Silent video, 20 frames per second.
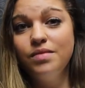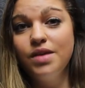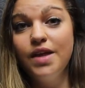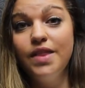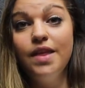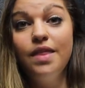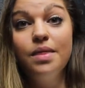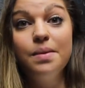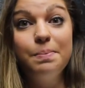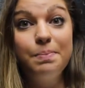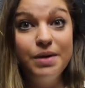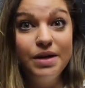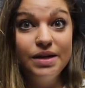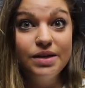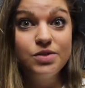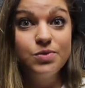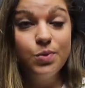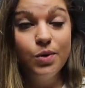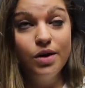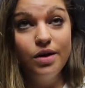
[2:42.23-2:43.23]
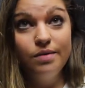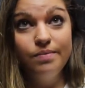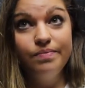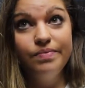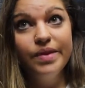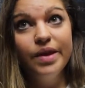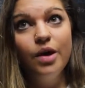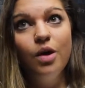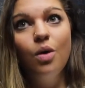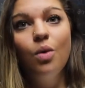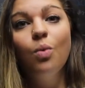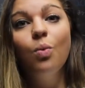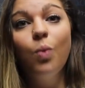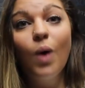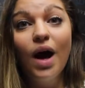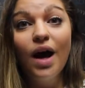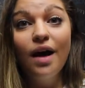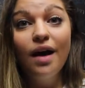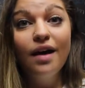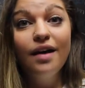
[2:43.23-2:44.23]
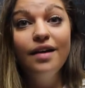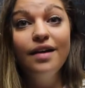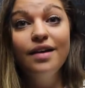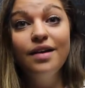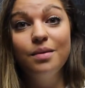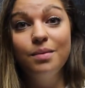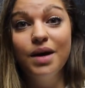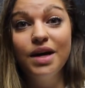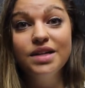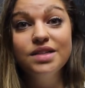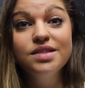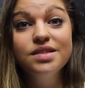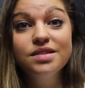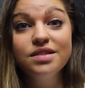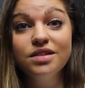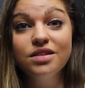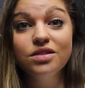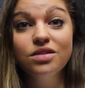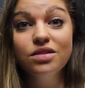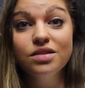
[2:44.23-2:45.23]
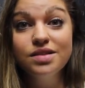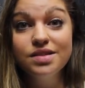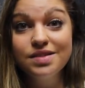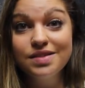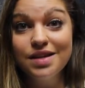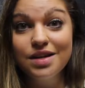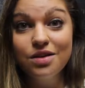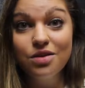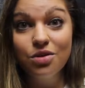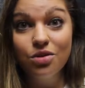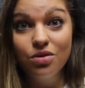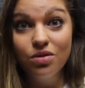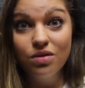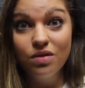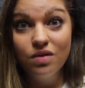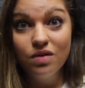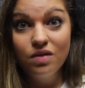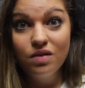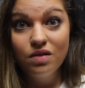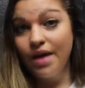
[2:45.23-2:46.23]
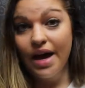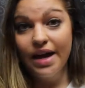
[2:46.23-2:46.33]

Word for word: And then the biggest one, why am I still single?